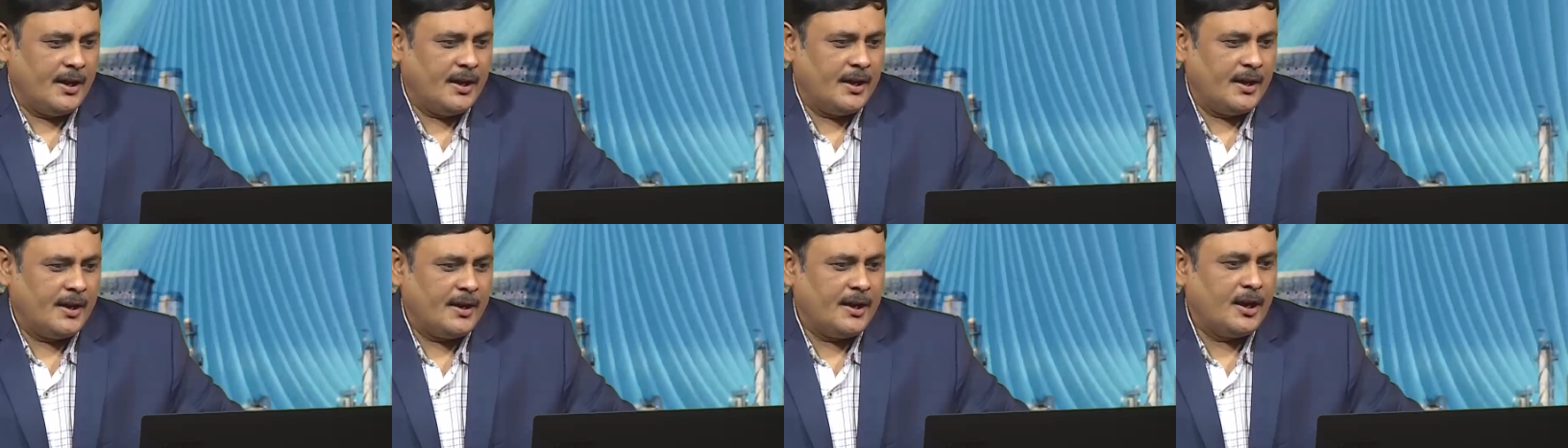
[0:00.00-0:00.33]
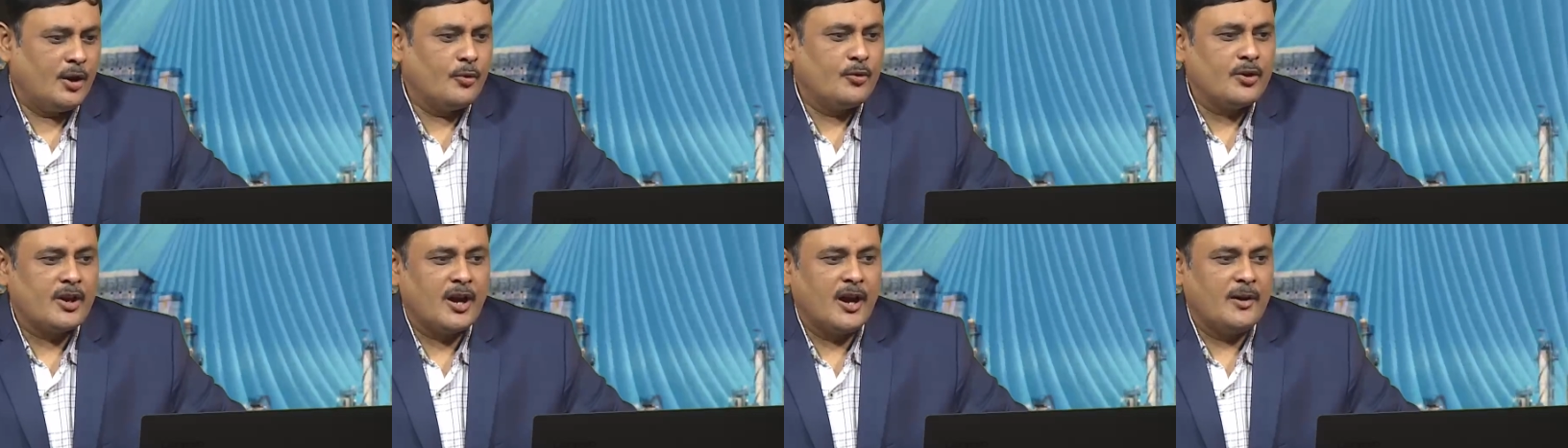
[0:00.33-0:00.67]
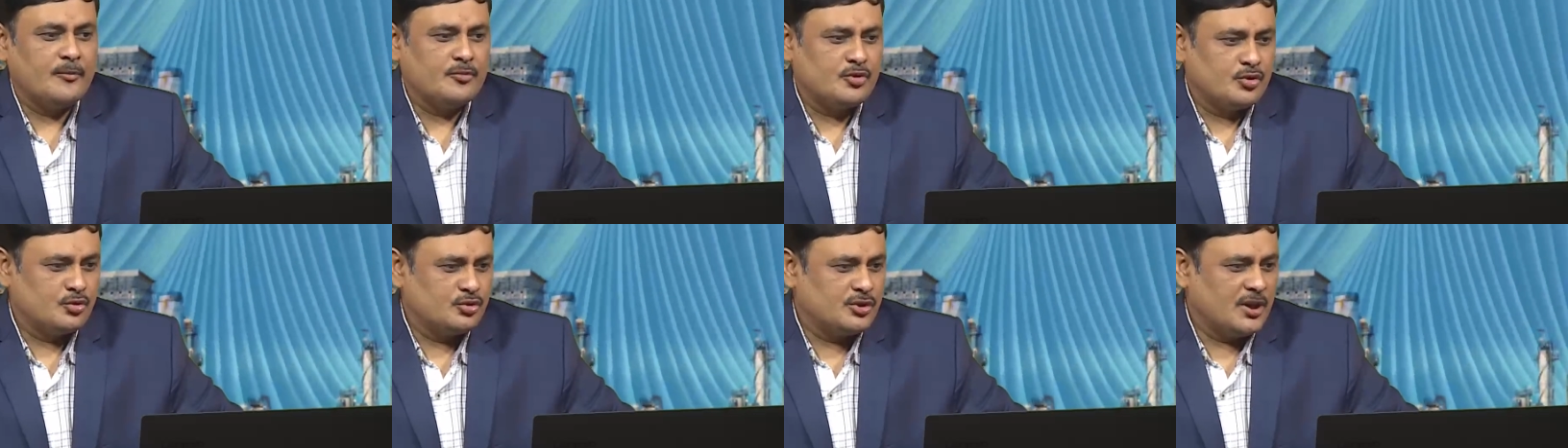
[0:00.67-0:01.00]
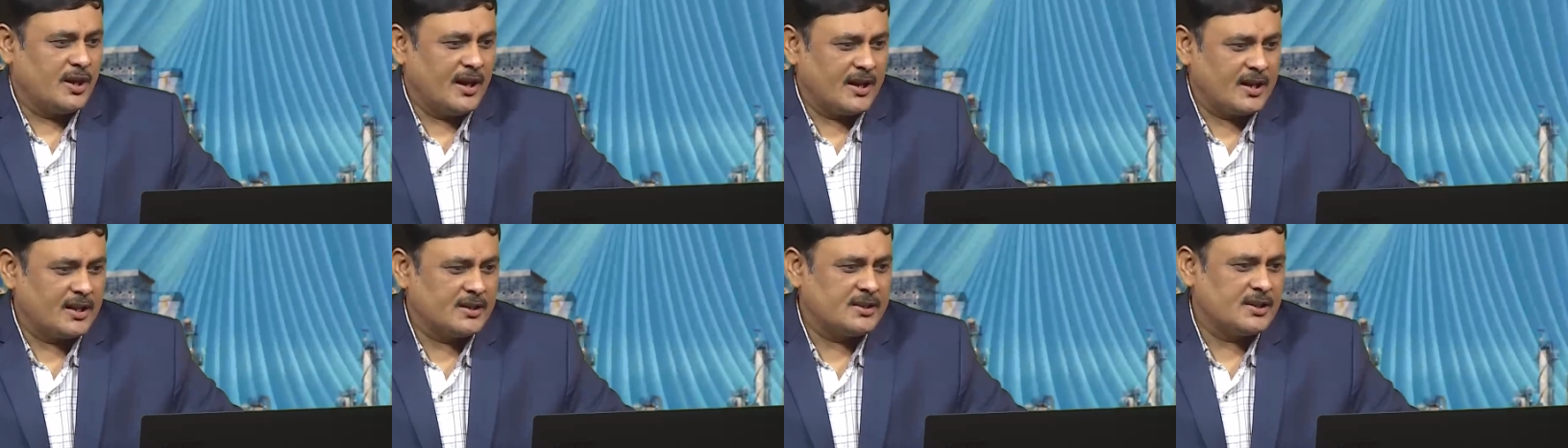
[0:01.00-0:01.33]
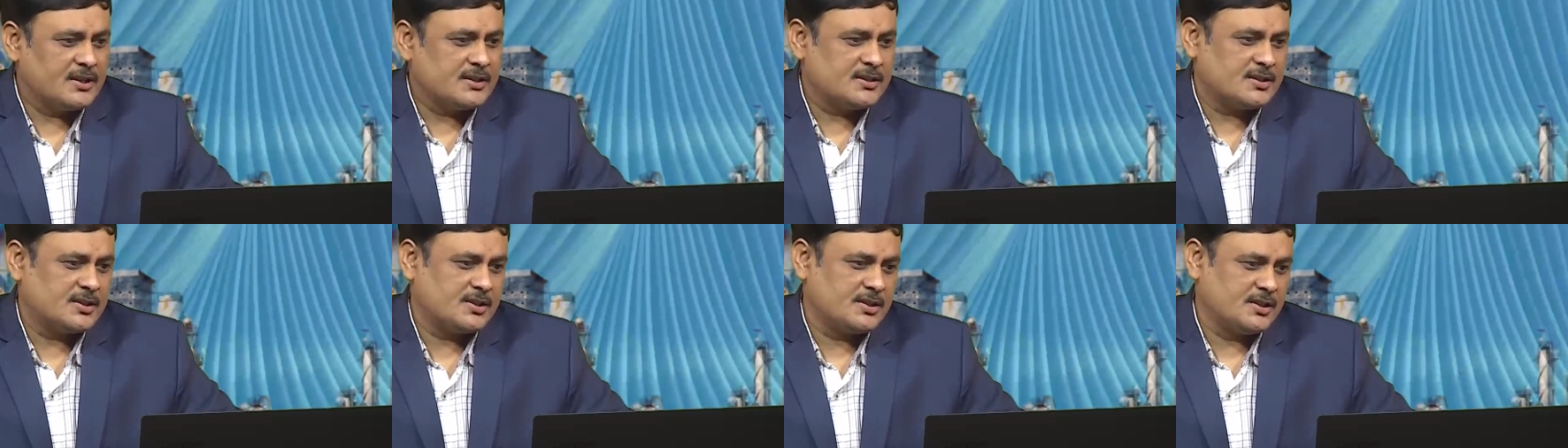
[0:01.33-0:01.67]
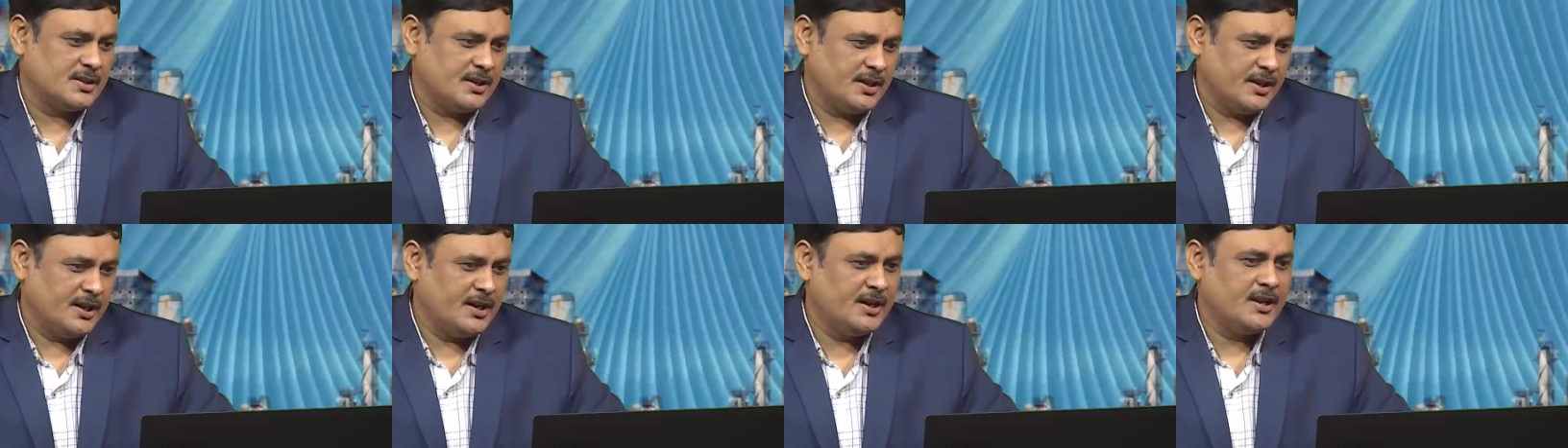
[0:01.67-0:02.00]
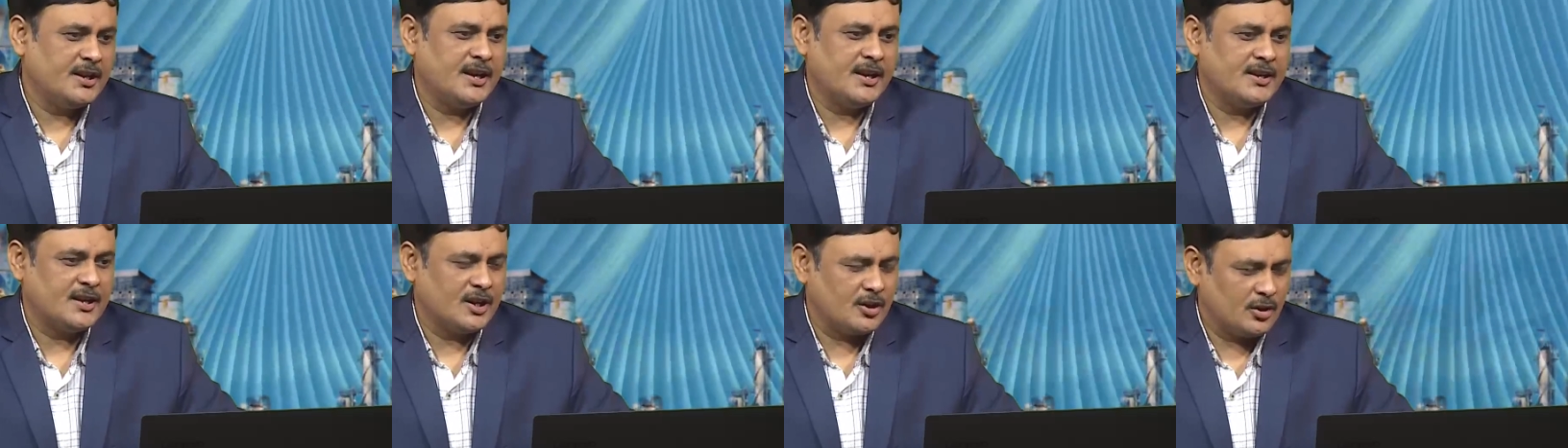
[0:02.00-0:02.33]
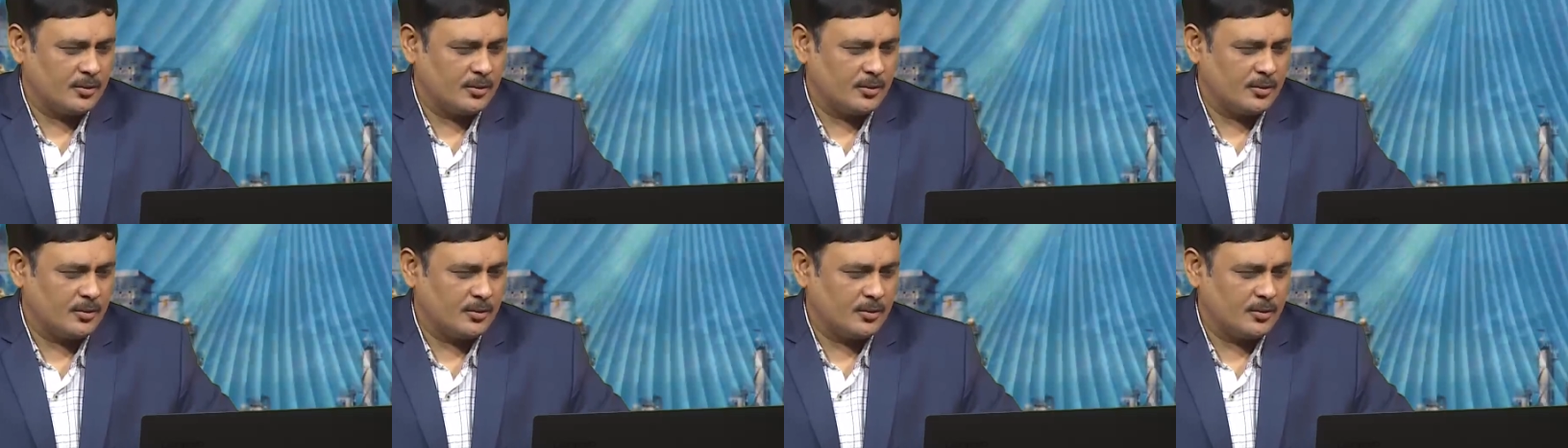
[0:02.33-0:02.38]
Now we come to the another indicator